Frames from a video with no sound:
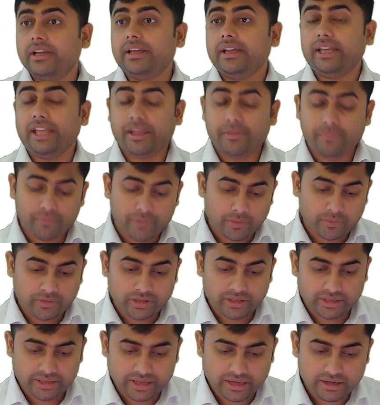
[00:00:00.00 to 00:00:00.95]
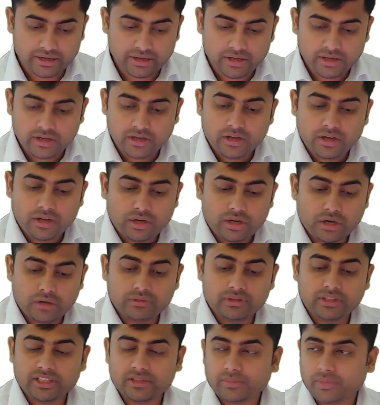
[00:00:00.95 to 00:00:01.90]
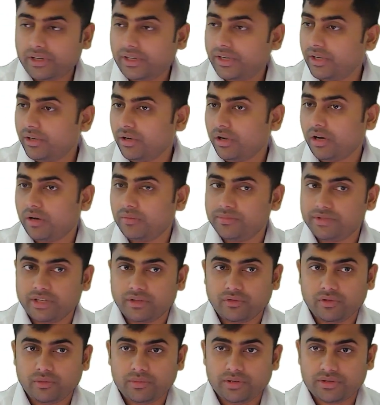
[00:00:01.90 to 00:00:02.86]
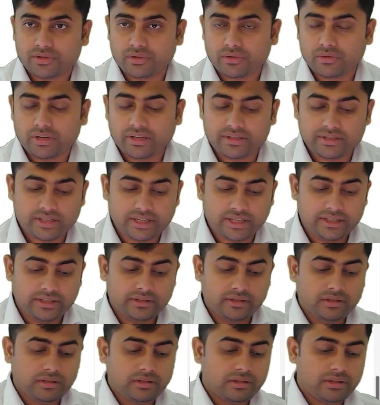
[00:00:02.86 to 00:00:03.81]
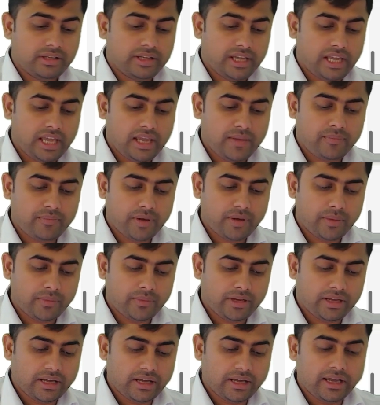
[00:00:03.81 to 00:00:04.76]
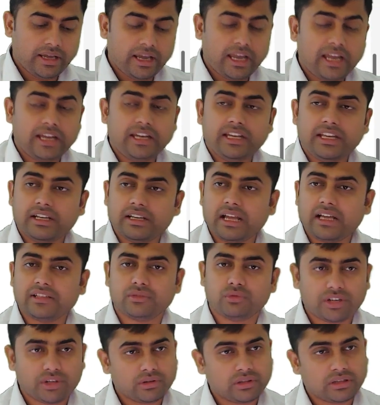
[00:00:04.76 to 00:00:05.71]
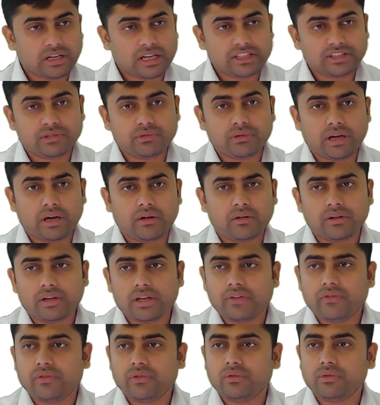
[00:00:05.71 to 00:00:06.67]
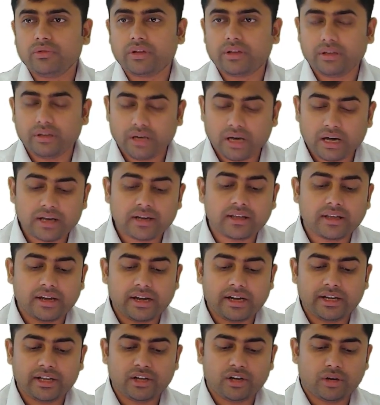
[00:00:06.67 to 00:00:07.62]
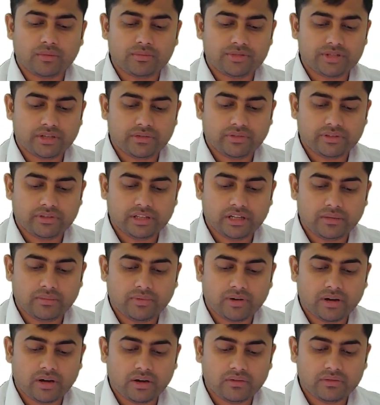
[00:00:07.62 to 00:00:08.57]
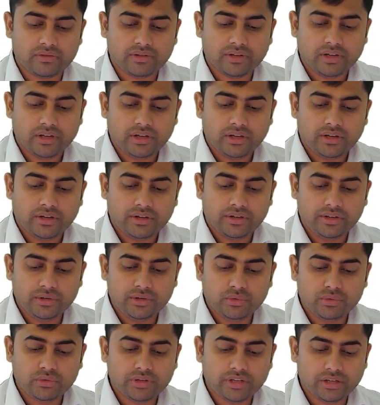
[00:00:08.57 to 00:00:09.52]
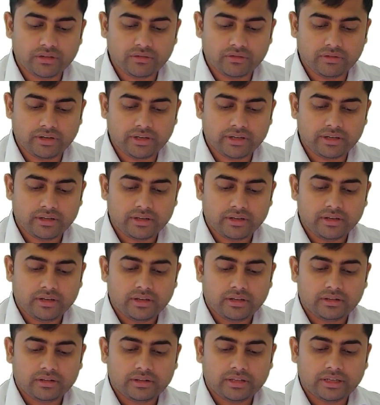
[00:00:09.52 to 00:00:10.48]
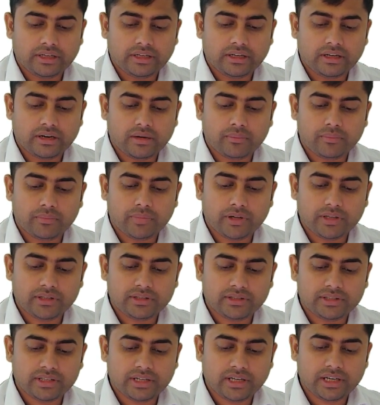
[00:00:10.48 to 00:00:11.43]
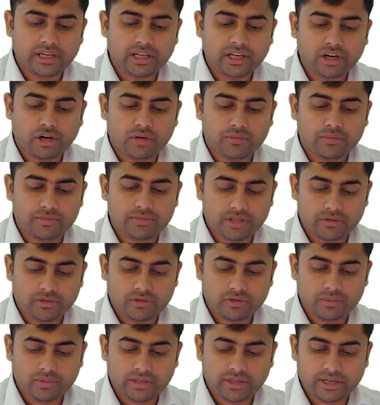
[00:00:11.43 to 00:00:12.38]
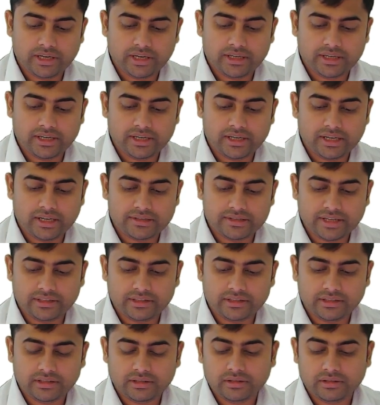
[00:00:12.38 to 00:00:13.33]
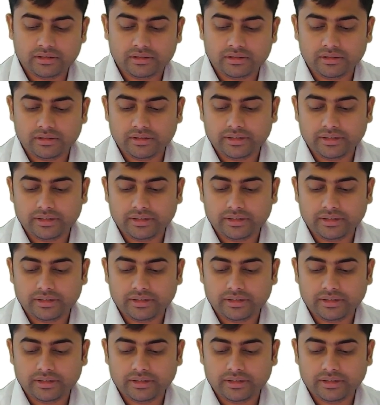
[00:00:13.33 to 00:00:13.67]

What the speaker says: heap memory area. Now this particular object will be stored inside the heap memory area. Any class, whatever the class you have, if you are creating object with the help of new keyword, then compulsorily object will be created inside the heap.